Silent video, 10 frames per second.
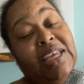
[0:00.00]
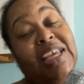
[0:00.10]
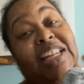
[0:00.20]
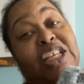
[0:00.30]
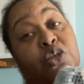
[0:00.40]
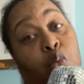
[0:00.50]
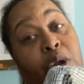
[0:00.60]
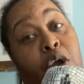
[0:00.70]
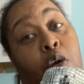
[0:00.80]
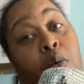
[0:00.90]
it is
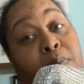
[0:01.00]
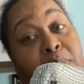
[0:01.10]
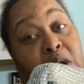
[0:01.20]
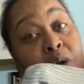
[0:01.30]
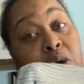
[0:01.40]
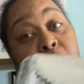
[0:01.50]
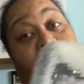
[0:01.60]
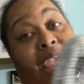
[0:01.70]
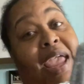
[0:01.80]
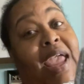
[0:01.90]
real mirror.
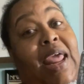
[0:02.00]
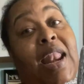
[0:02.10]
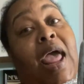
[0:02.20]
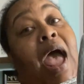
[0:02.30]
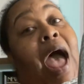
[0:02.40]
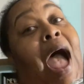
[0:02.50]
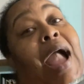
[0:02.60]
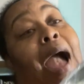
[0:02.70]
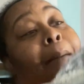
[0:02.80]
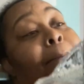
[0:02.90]
And I
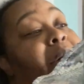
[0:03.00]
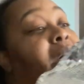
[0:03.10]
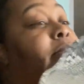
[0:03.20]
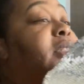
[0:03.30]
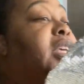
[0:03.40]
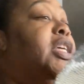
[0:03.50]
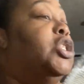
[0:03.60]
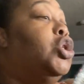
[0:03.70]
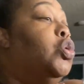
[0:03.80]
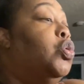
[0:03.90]
got bumped
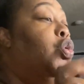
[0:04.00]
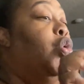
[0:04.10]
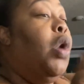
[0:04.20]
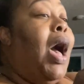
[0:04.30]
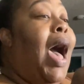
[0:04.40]
into,